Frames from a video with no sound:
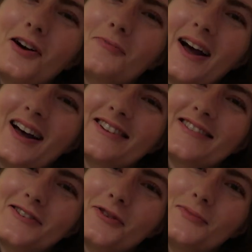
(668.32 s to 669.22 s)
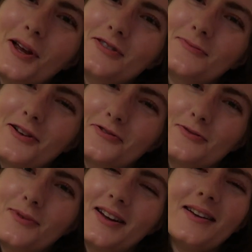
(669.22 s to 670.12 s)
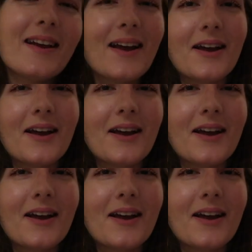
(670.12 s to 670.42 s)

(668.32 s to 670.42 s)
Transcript: on my Zoom Toastmasters meeting.